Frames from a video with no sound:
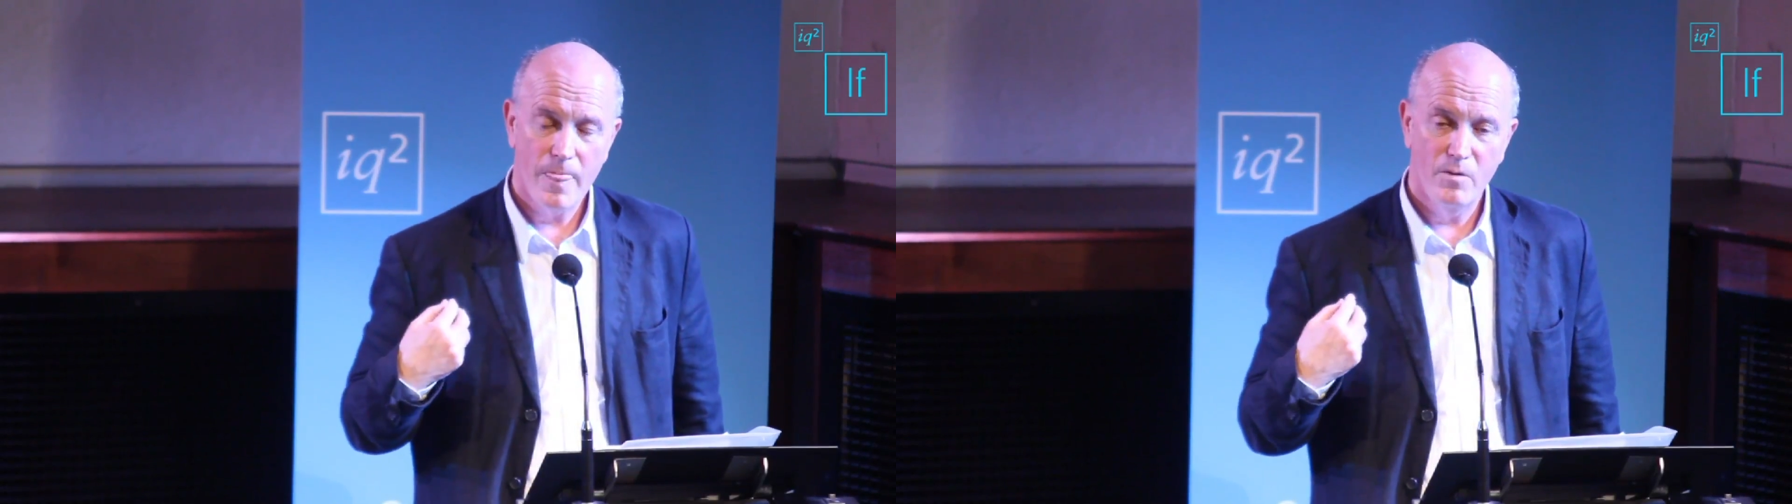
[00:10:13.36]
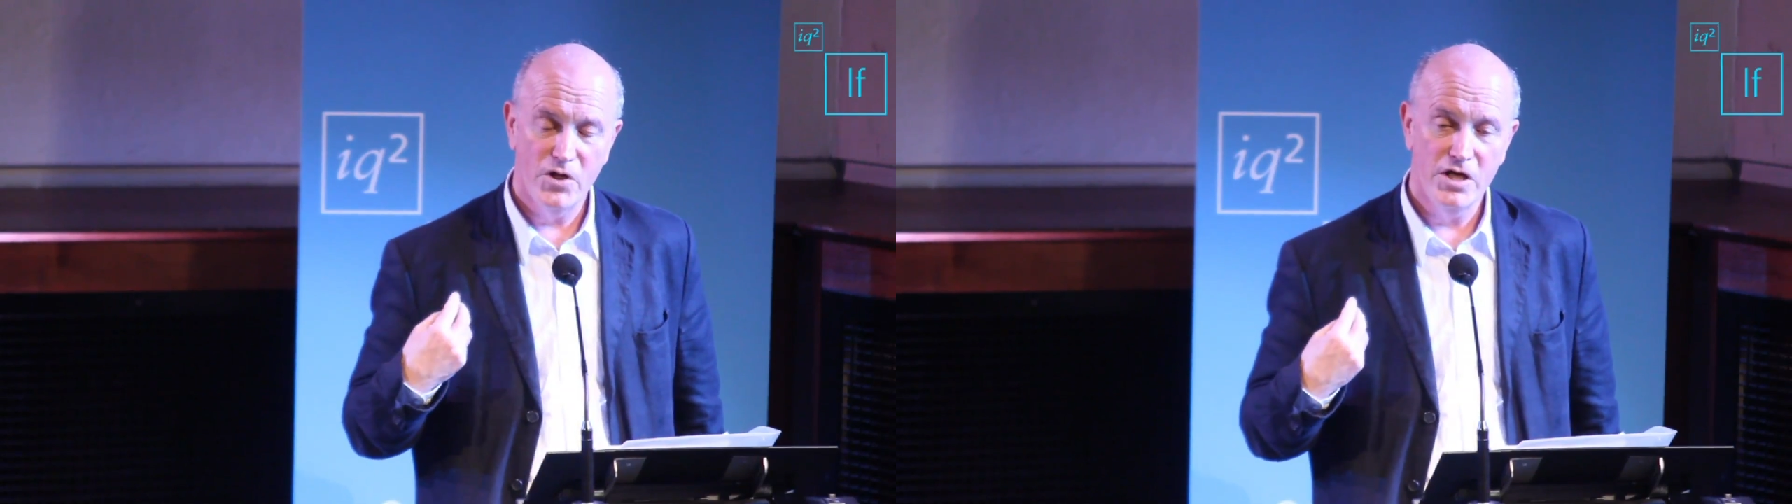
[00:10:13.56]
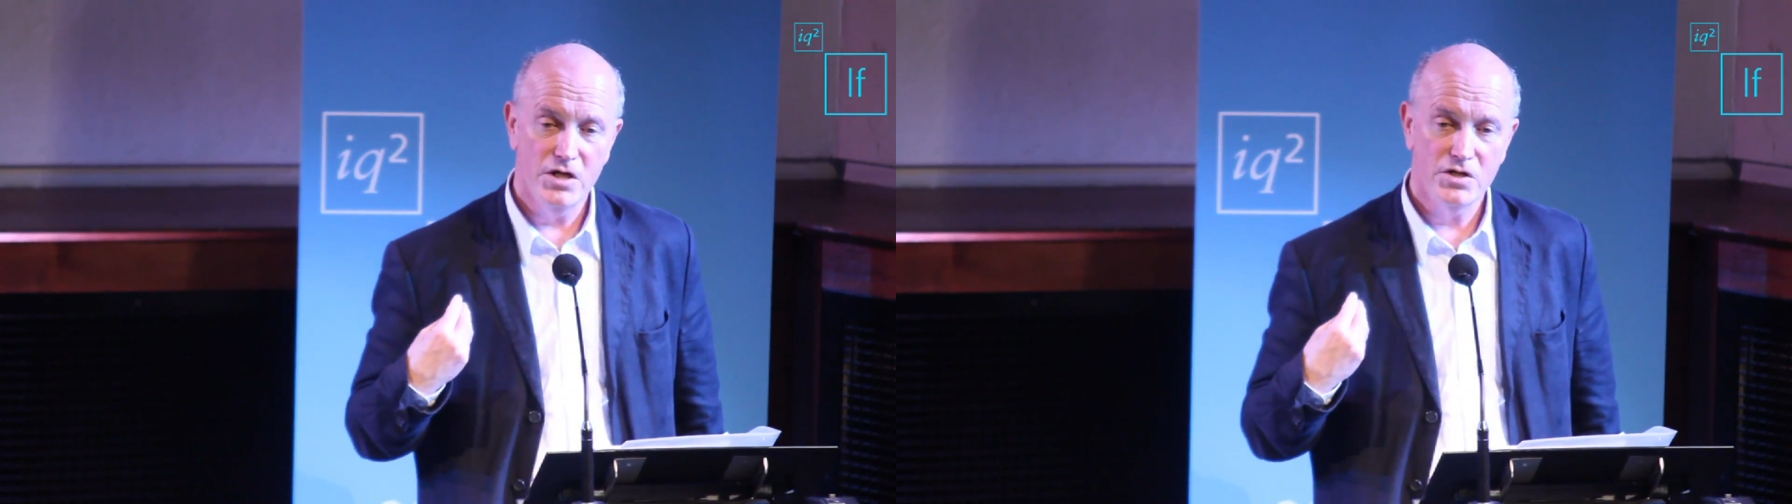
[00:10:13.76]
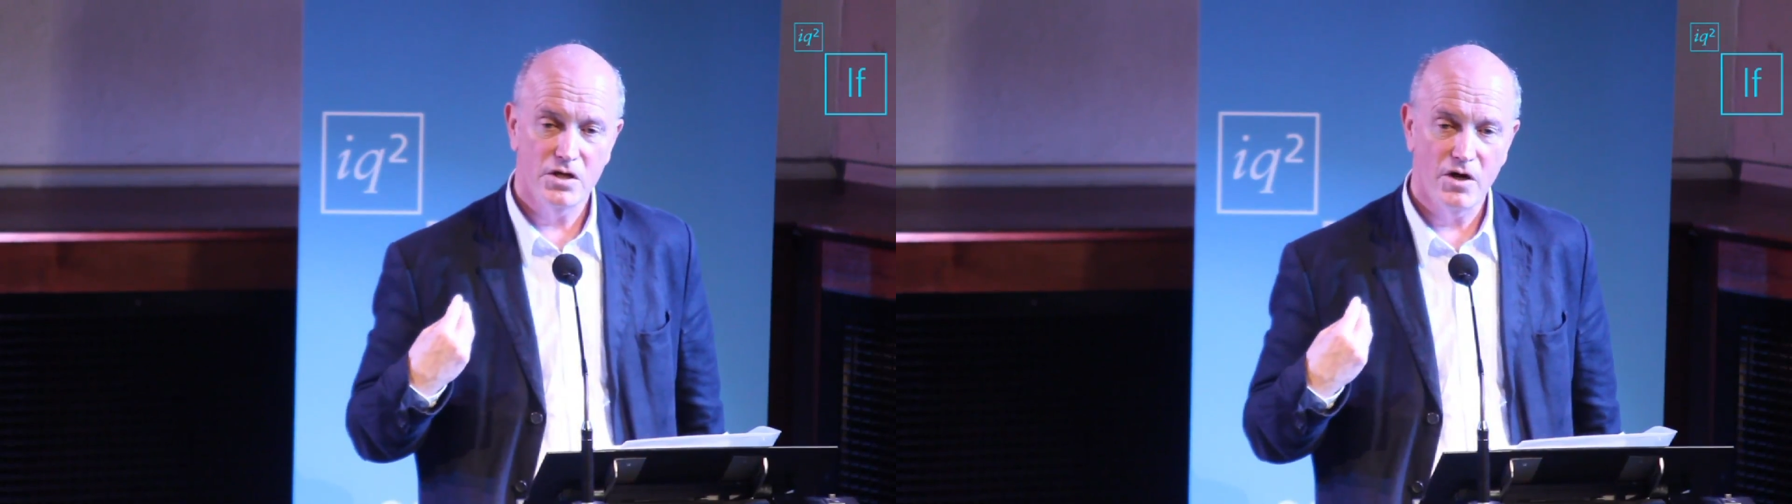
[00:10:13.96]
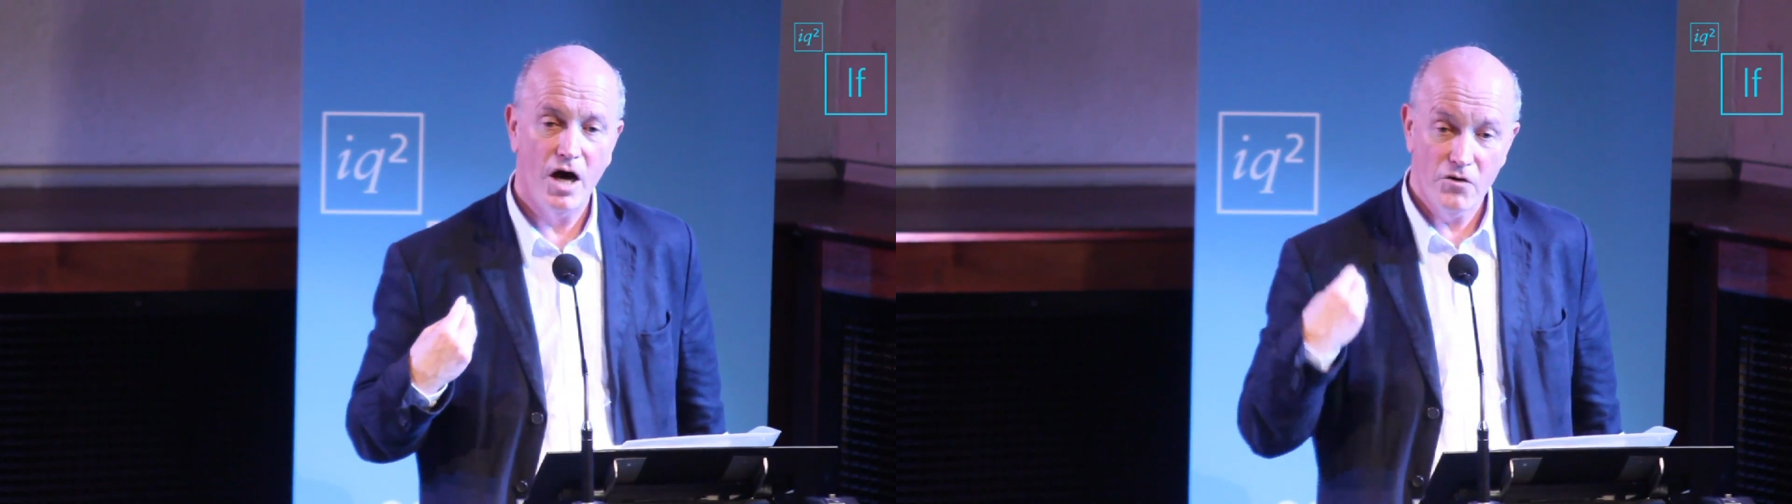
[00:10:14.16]
these
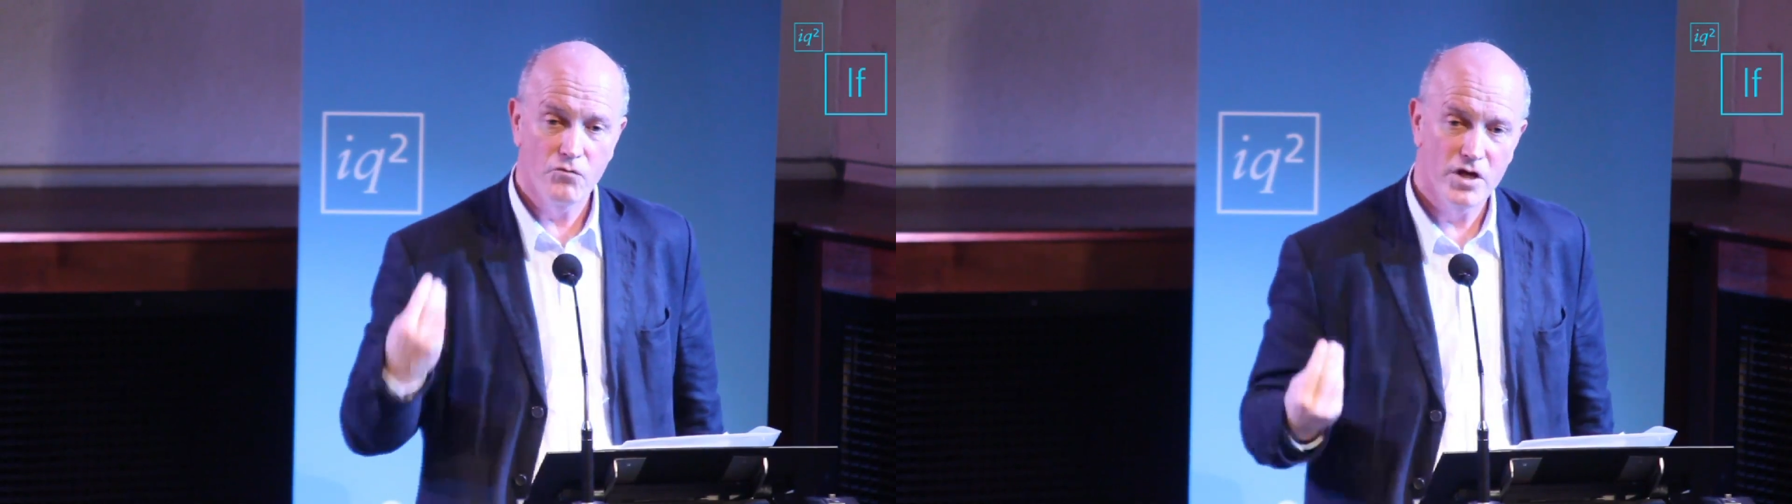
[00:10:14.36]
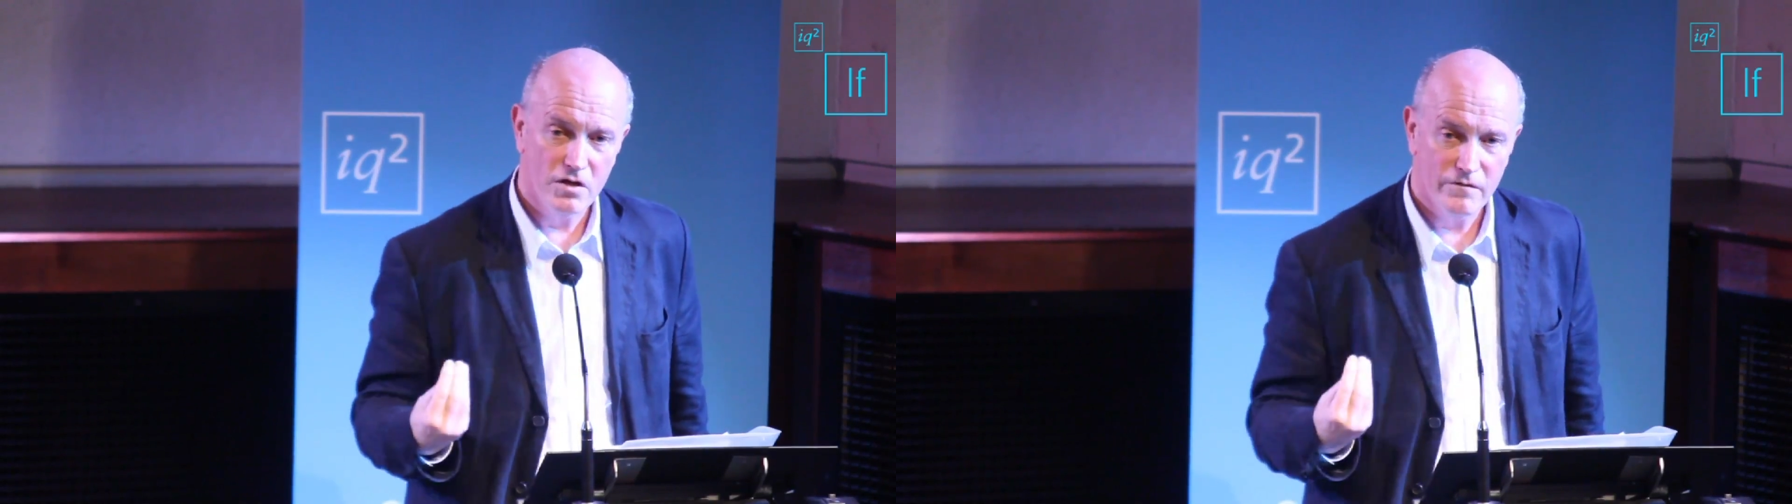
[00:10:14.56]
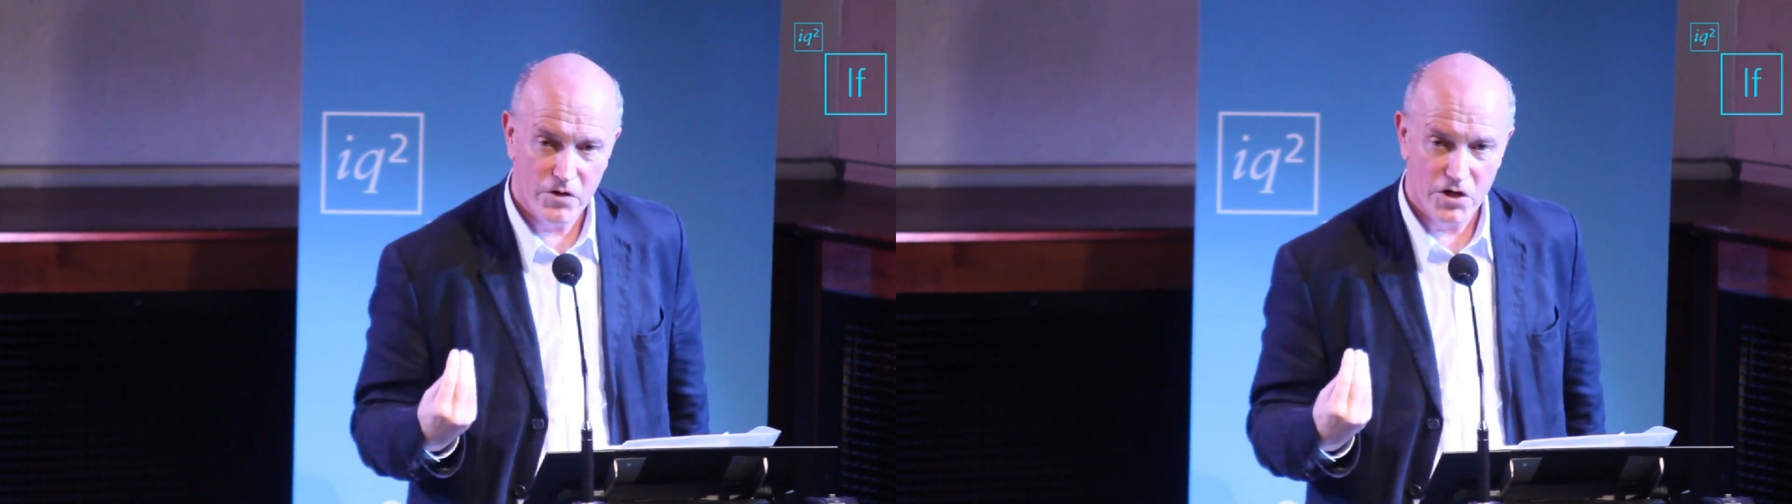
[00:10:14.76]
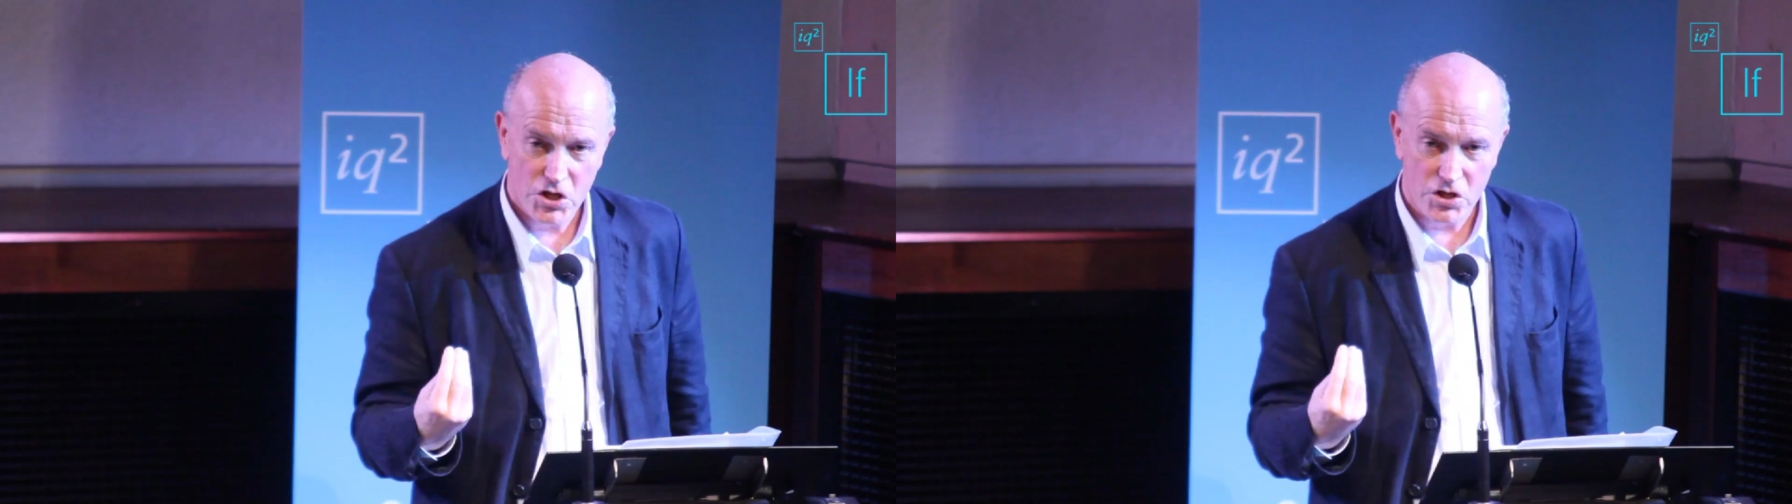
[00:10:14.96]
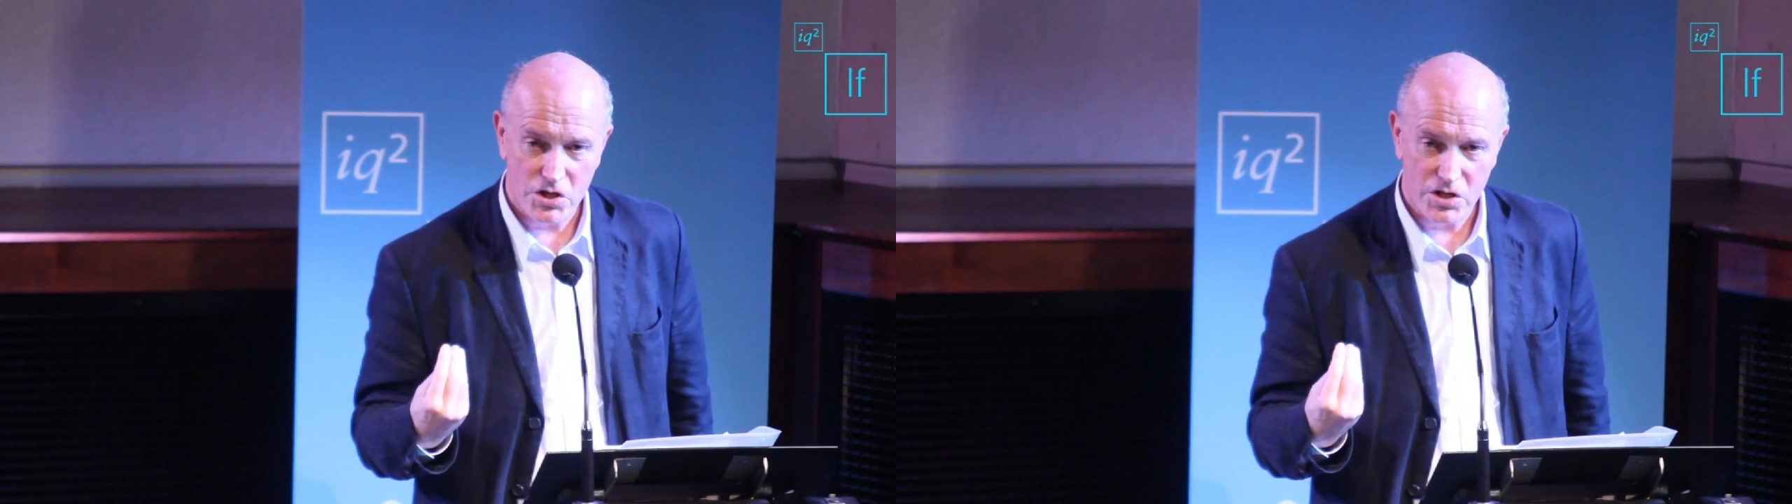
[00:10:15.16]
unreal
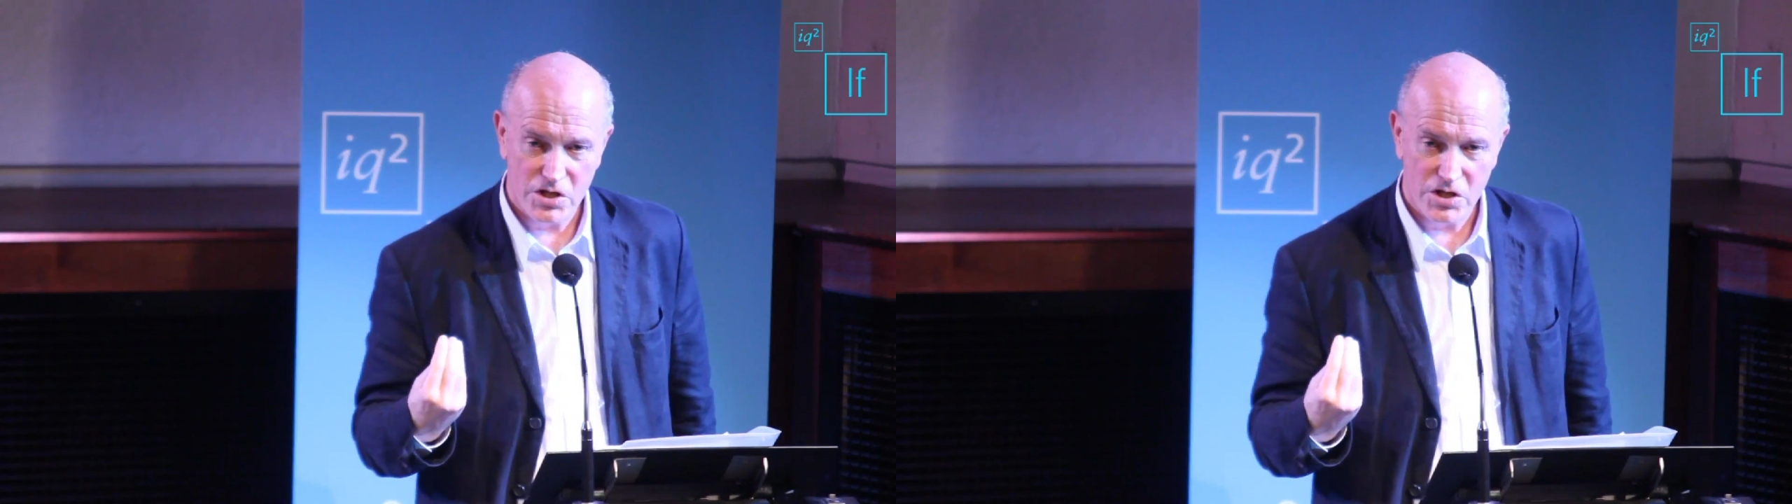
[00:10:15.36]
versions,